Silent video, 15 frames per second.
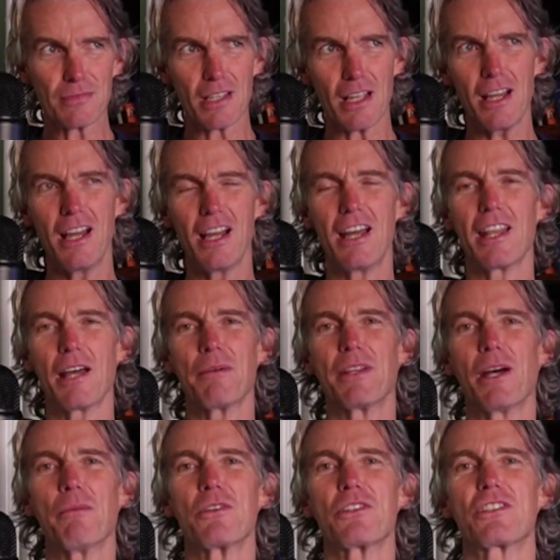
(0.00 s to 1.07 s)

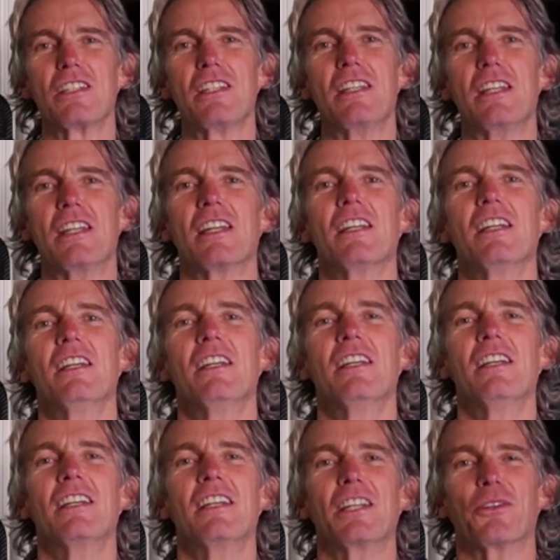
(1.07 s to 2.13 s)
That was the
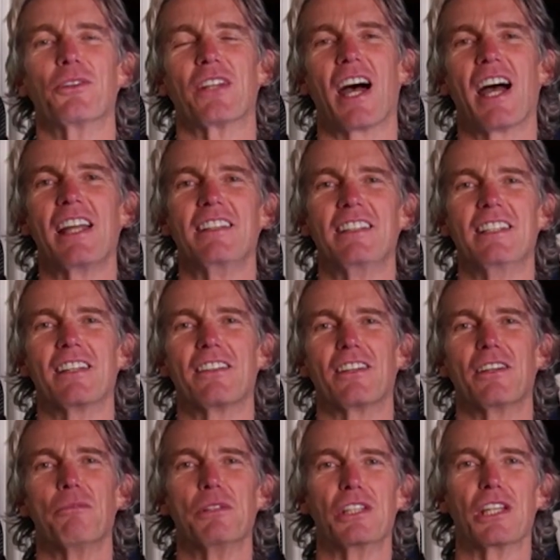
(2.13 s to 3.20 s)
idea
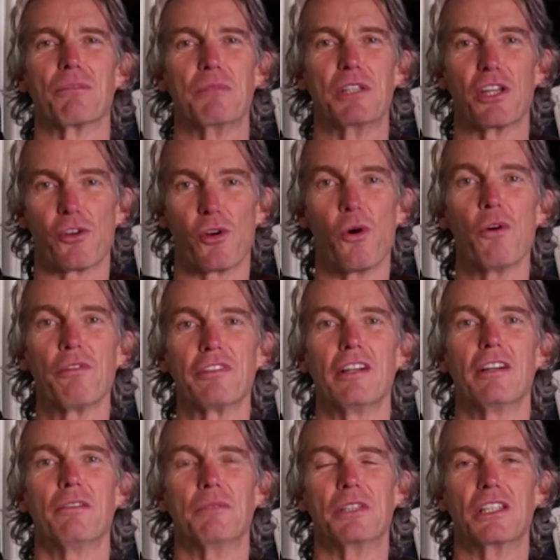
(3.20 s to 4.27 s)
that when you're off it,
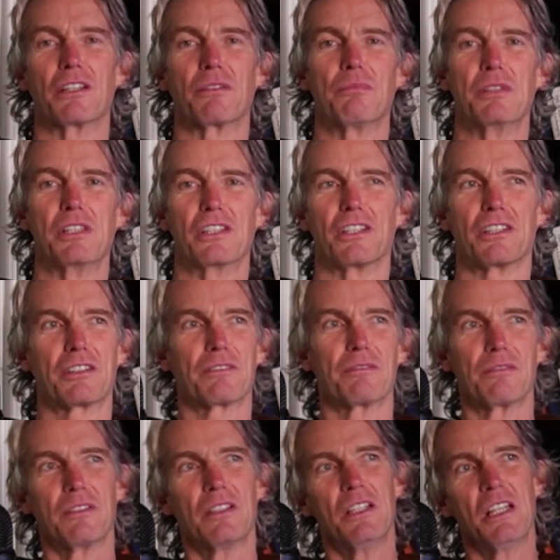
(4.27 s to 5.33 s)
when you're
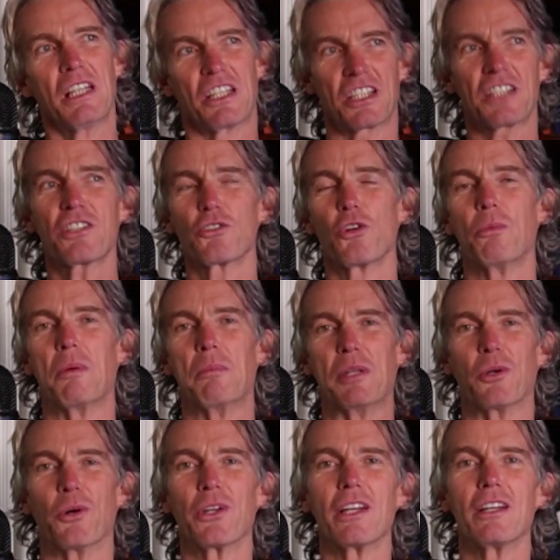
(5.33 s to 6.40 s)
because this is all about
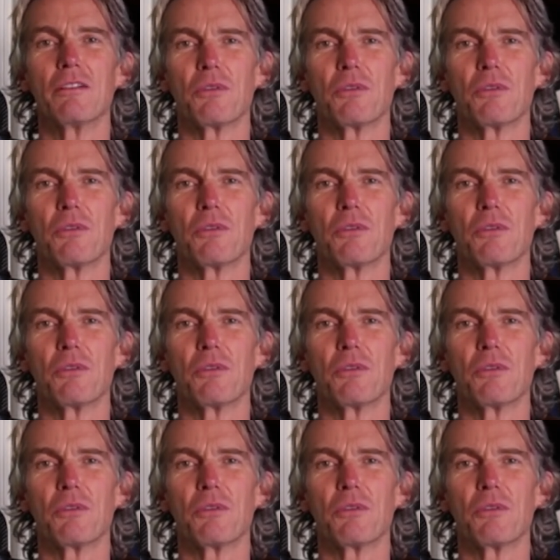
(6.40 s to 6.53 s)
being on it.